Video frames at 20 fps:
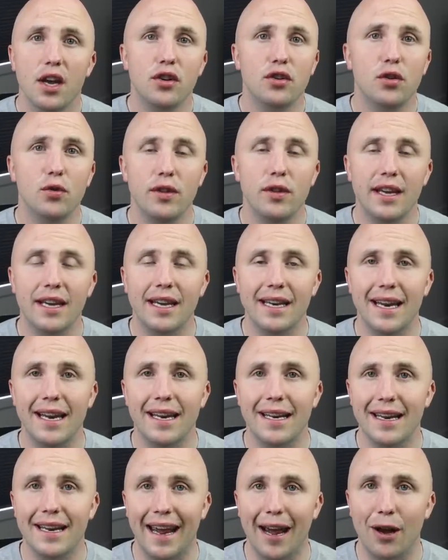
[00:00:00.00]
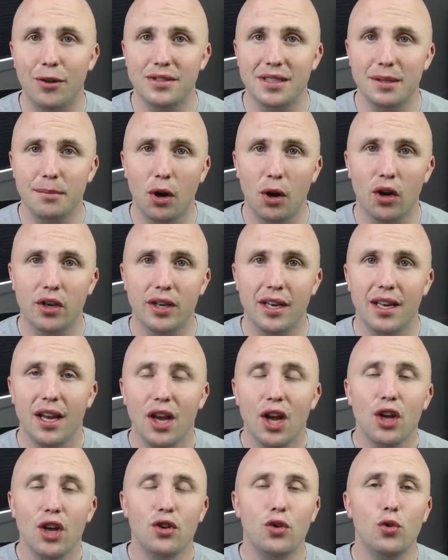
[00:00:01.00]
to the Canadian housing market
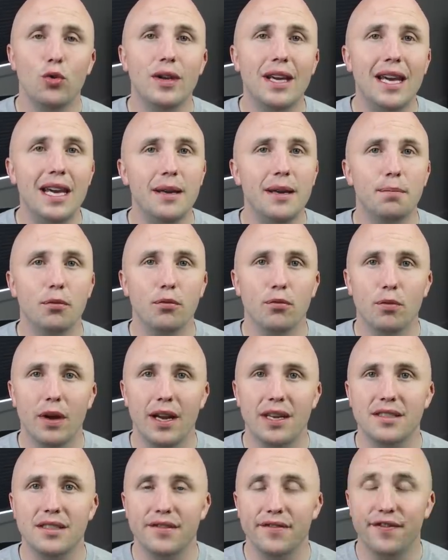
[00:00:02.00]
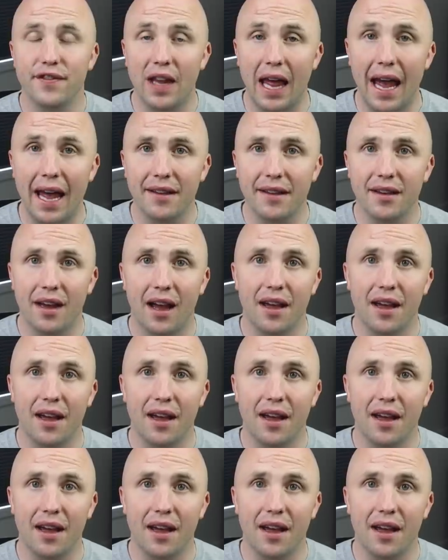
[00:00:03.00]
to keep rates flat.